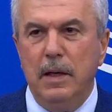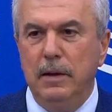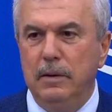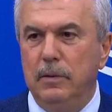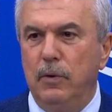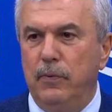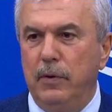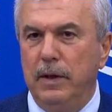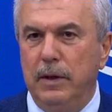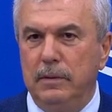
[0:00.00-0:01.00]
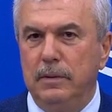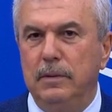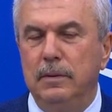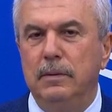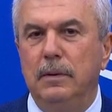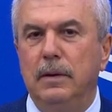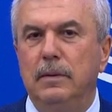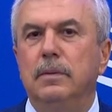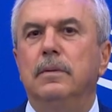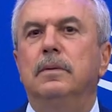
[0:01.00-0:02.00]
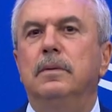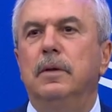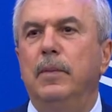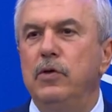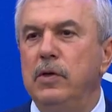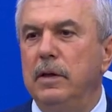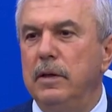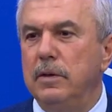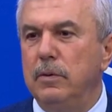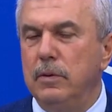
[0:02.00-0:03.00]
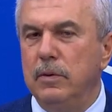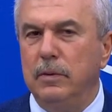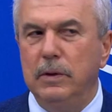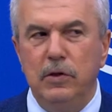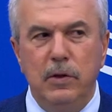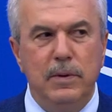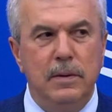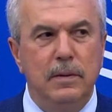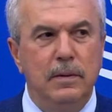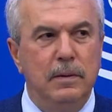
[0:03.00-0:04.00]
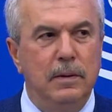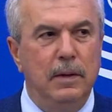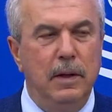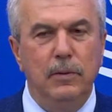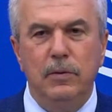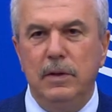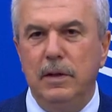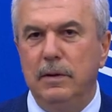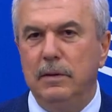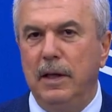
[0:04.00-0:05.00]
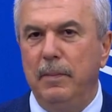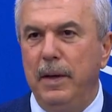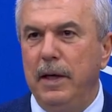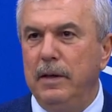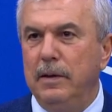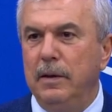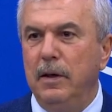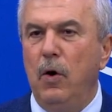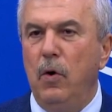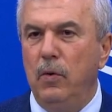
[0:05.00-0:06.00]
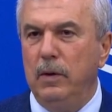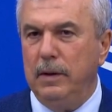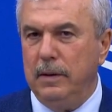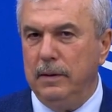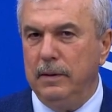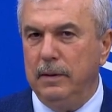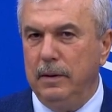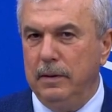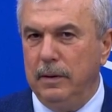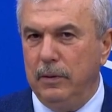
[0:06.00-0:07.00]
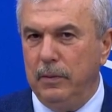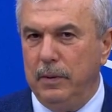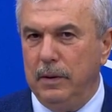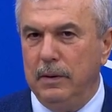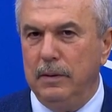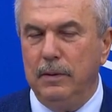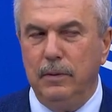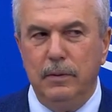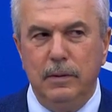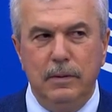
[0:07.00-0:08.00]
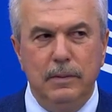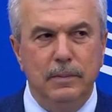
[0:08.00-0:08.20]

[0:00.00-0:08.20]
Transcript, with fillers: and don't forget that the machineries used on the chips industry, they are made only in the European Union.